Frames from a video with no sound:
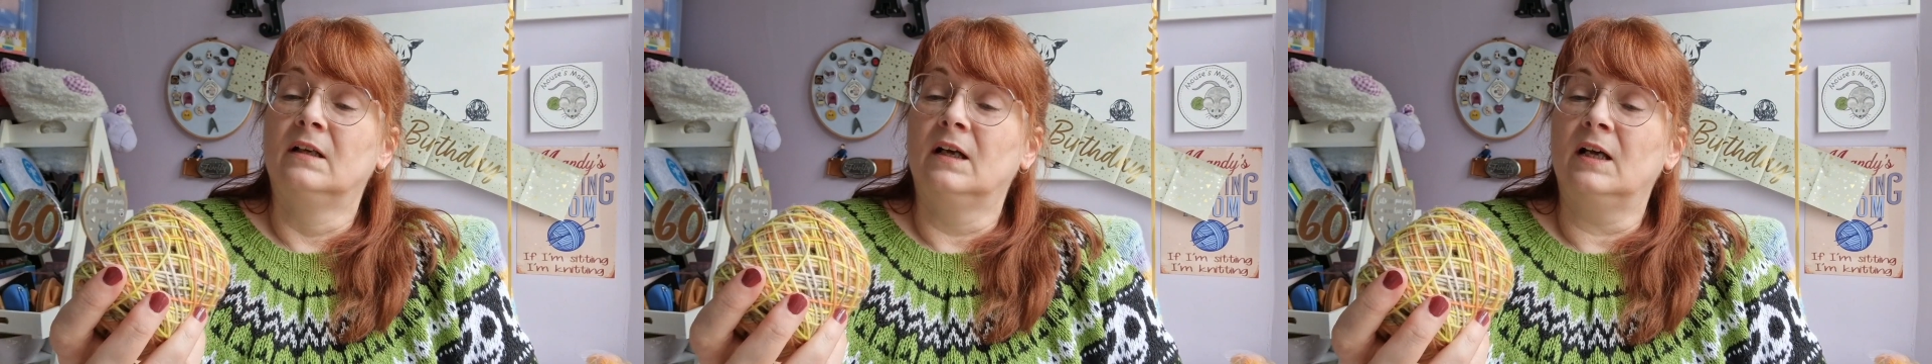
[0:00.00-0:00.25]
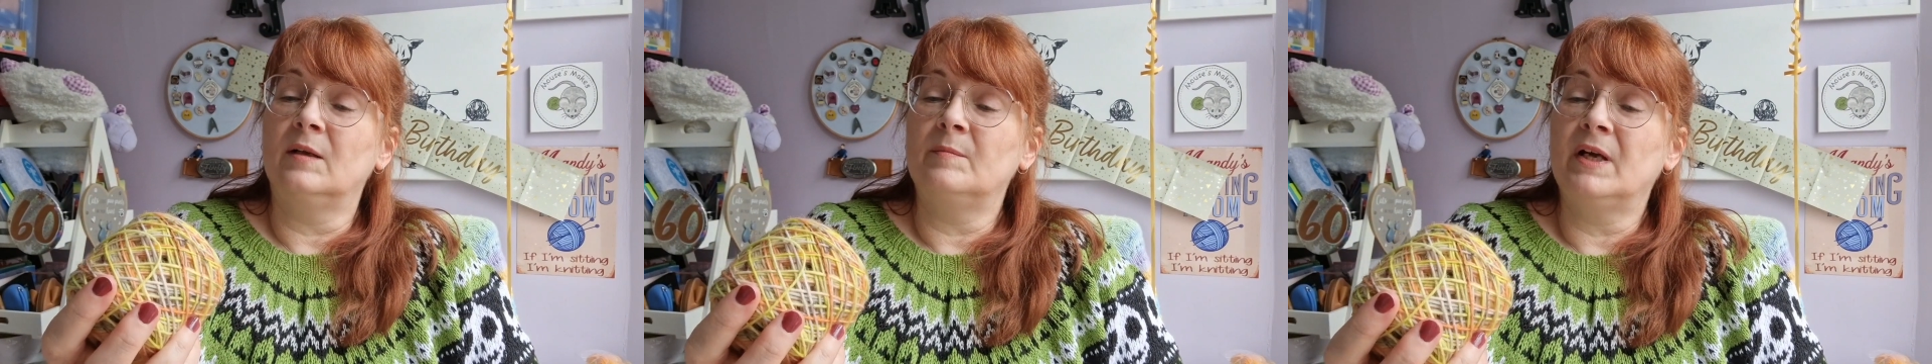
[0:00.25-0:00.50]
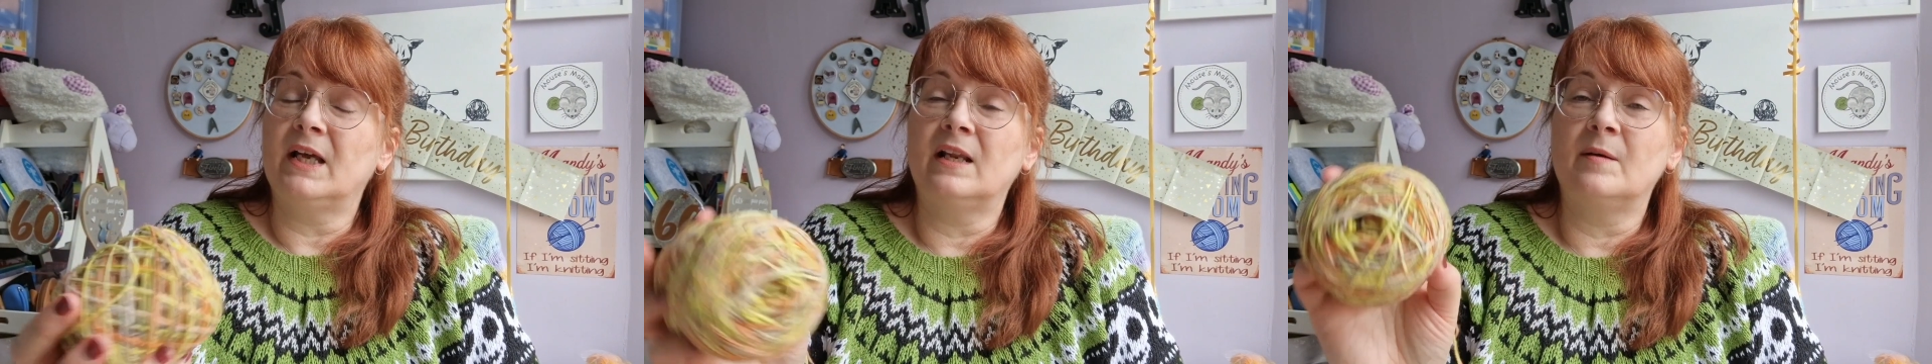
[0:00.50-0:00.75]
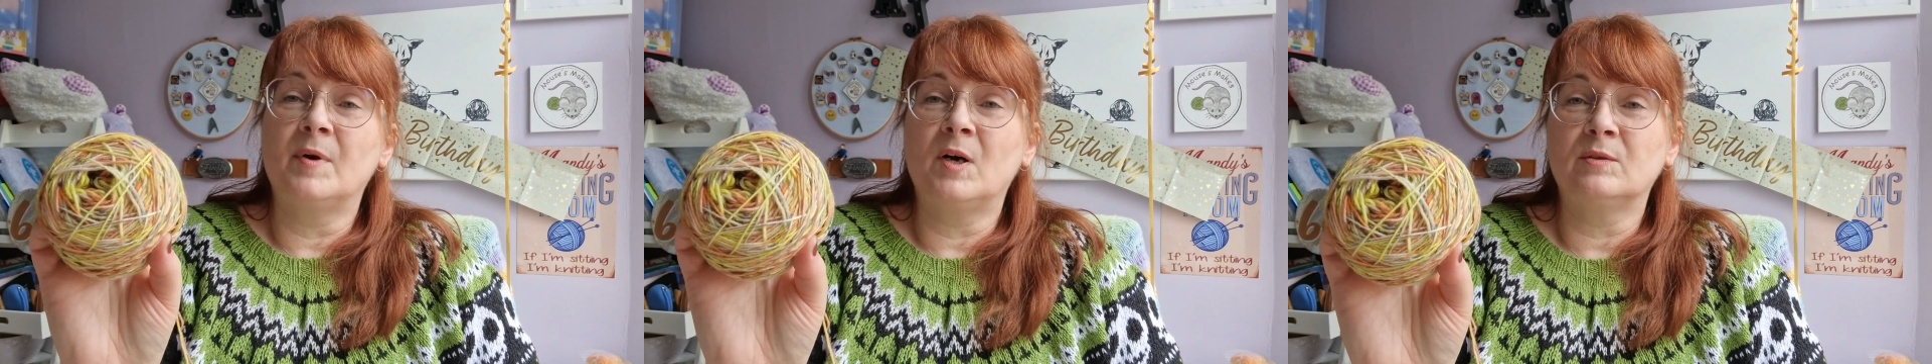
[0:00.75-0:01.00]
And
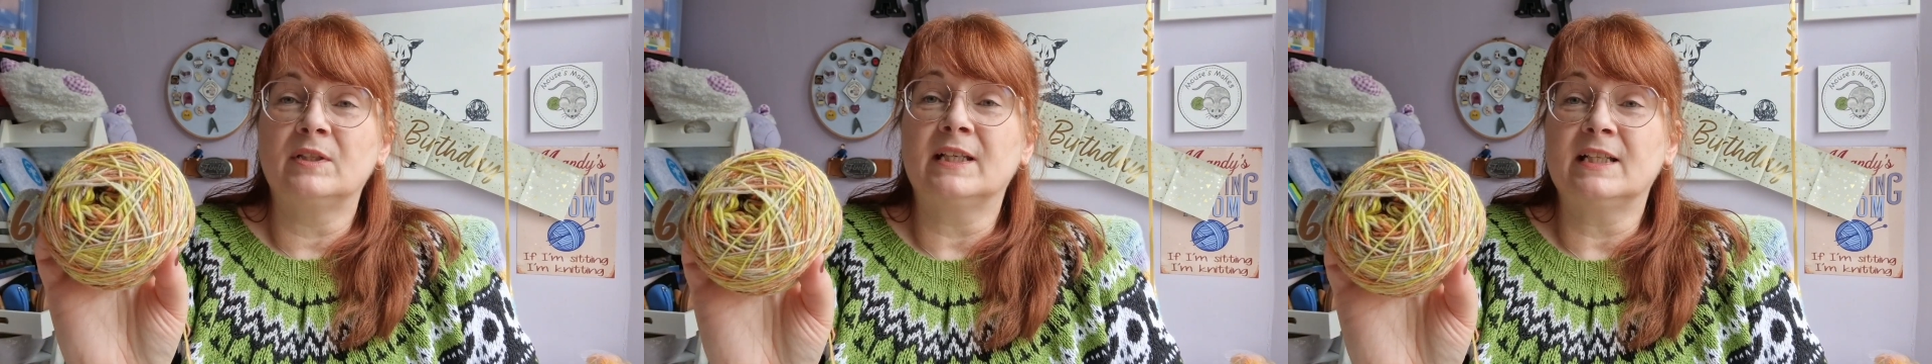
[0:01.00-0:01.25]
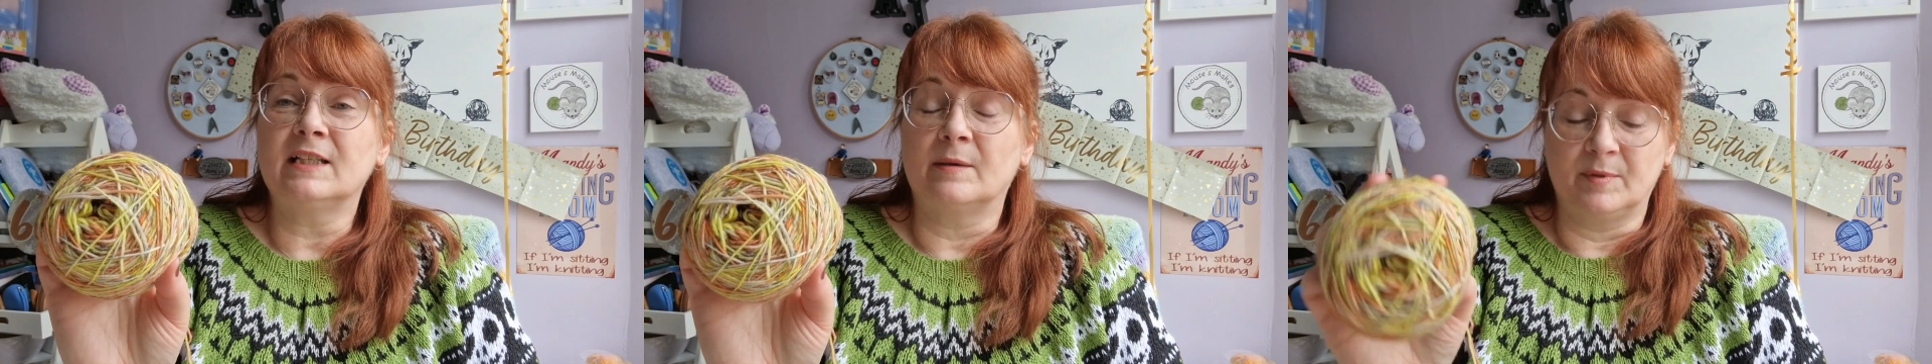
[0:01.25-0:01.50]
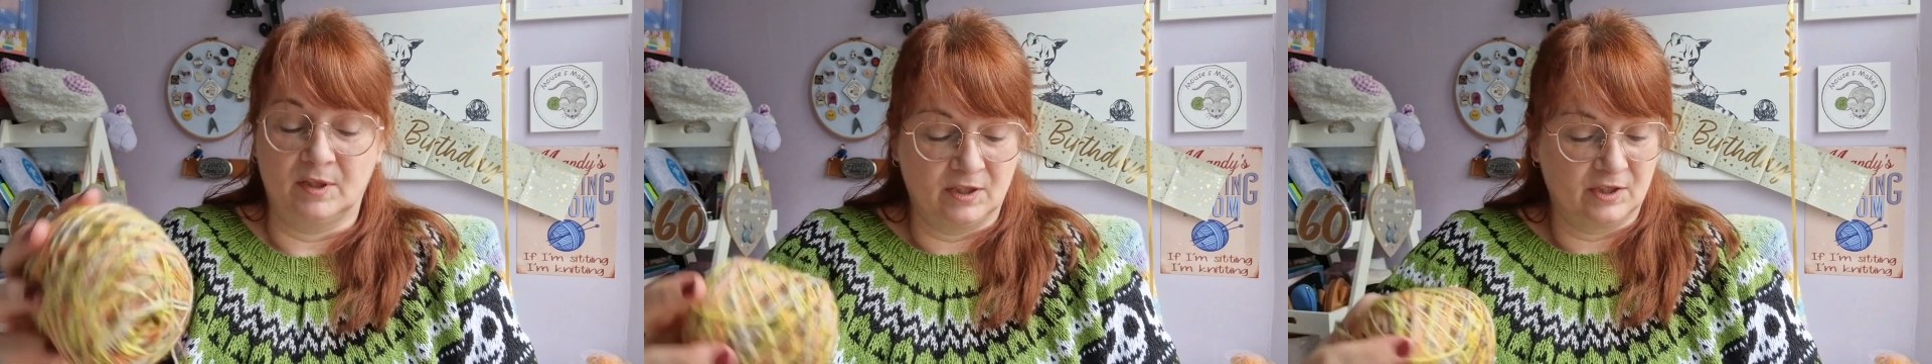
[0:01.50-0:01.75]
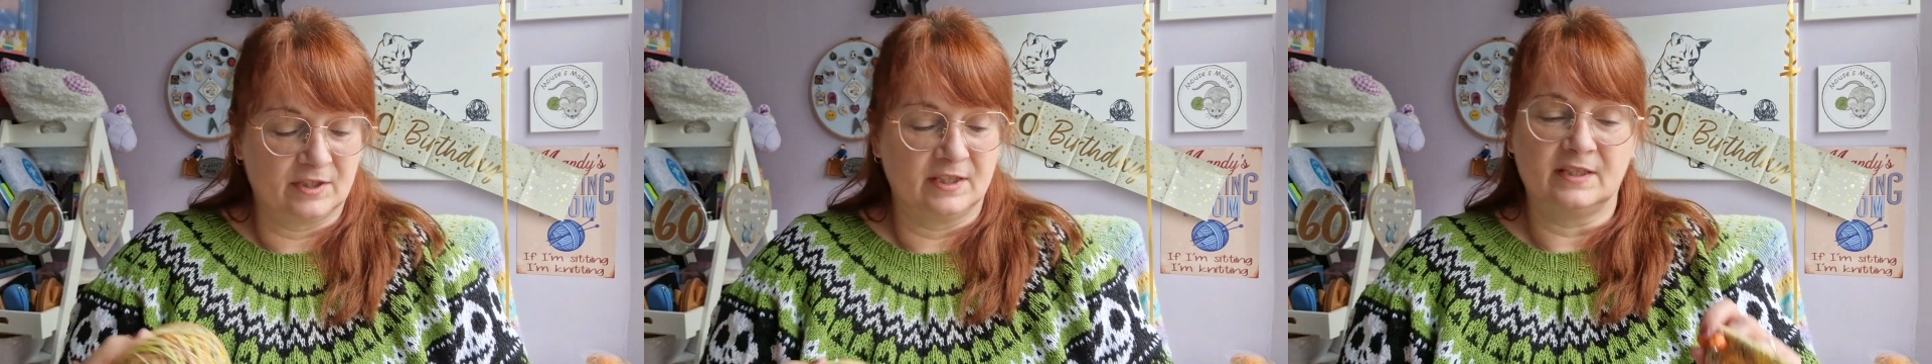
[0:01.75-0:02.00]
I'm holding it double
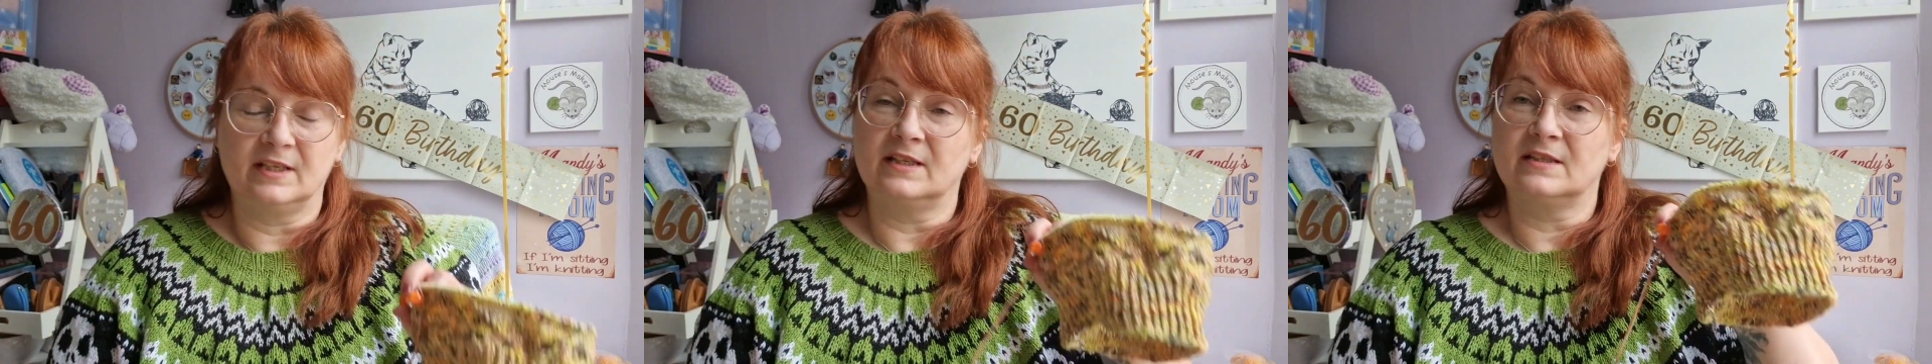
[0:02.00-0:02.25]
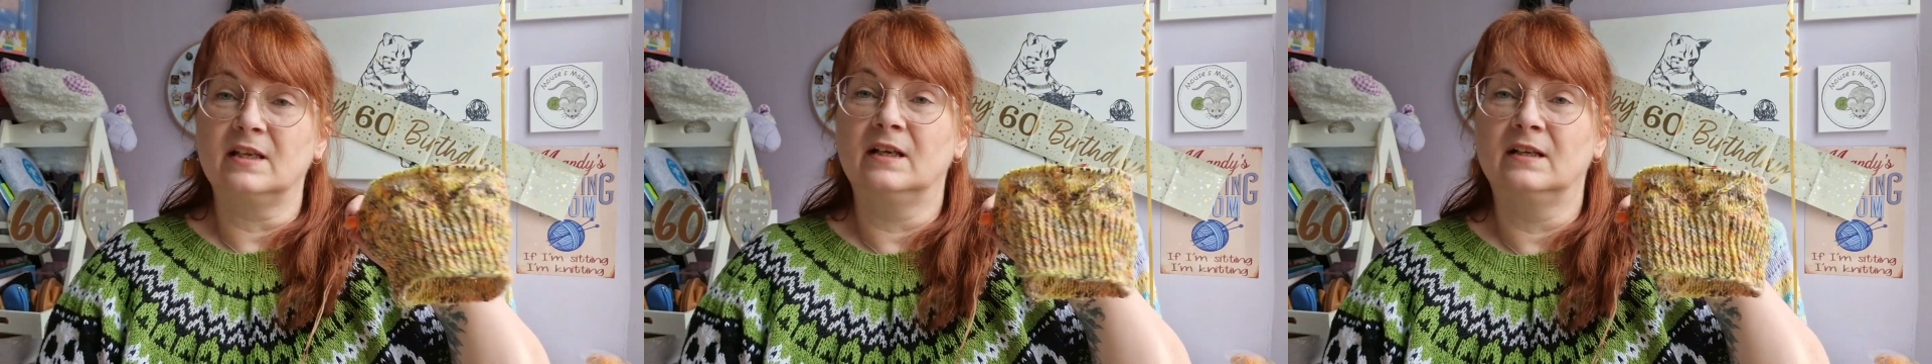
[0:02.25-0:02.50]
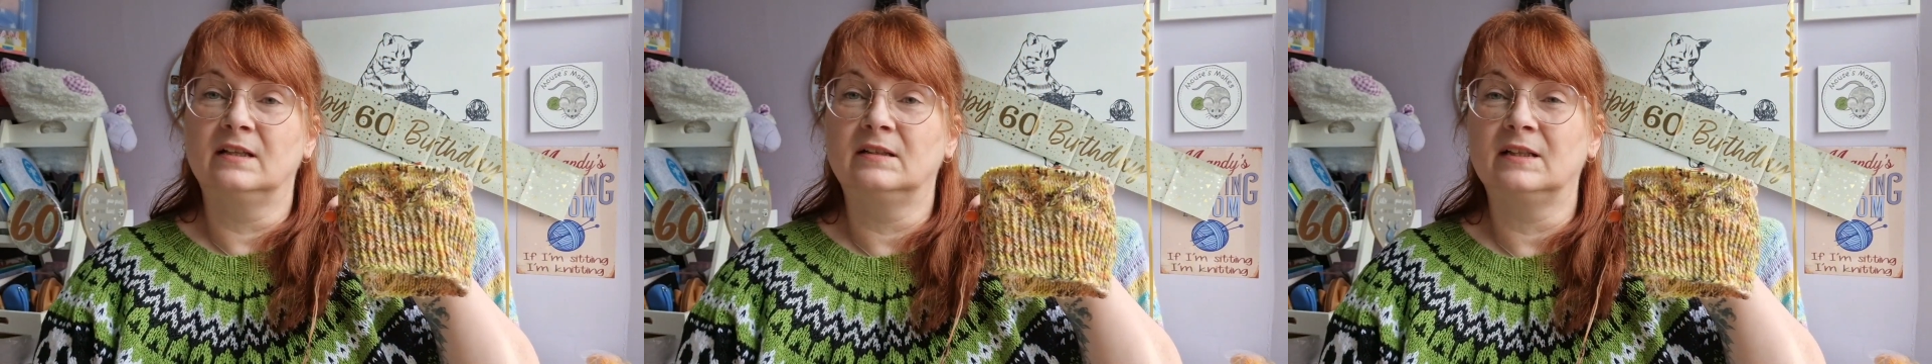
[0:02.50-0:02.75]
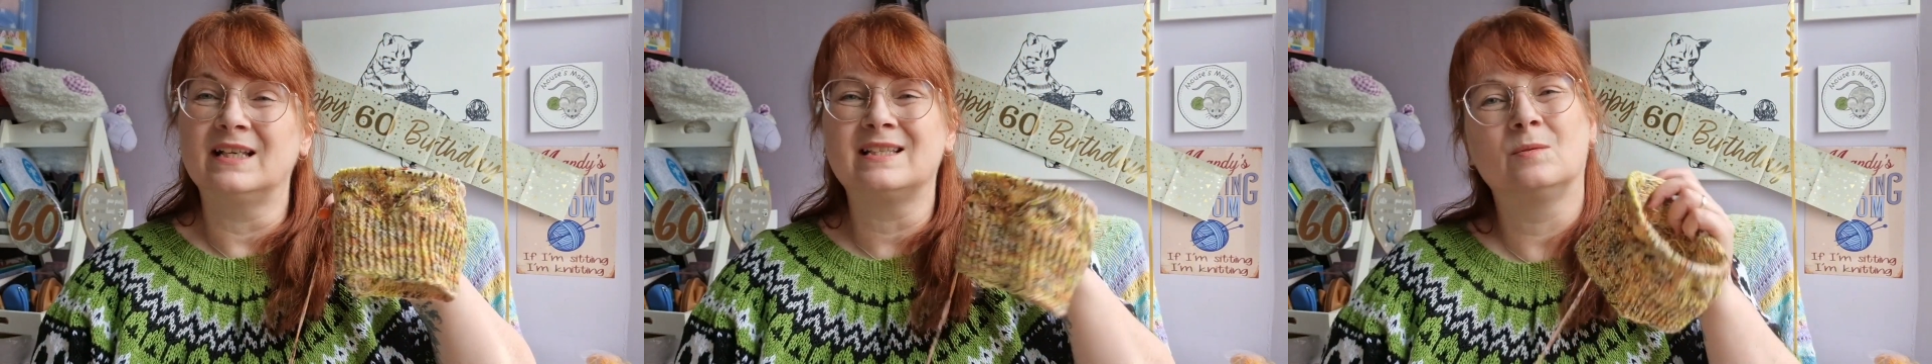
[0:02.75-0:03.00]
because
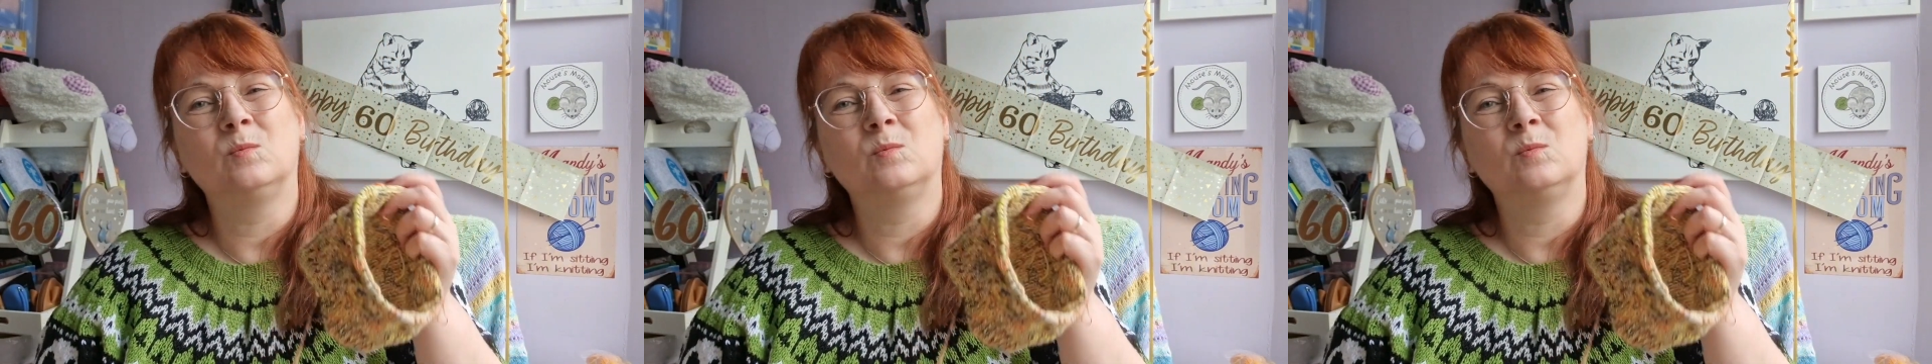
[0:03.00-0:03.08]
it's